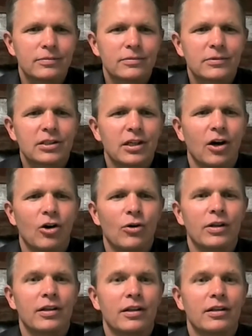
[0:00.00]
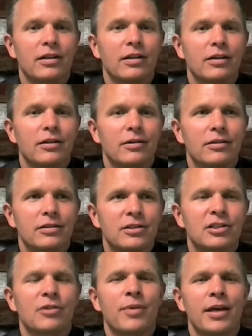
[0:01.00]
So
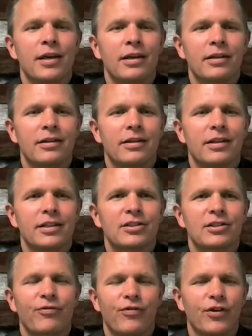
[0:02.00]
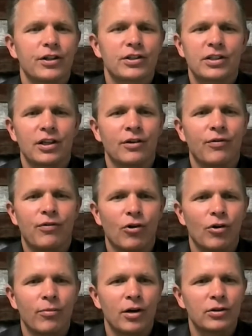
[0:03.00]
to me, this first and
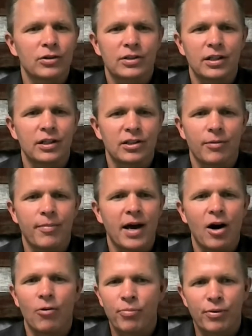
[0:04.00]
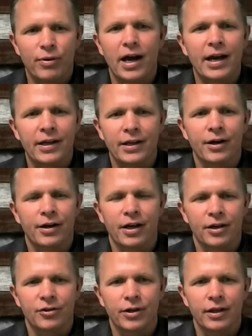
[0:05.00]
foremost is about pride in our
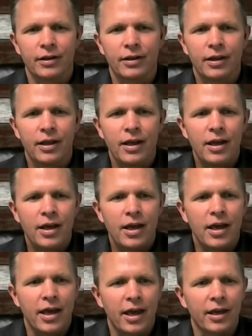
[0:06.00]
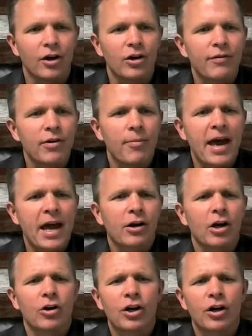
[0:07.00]
country. And I'll give you a background,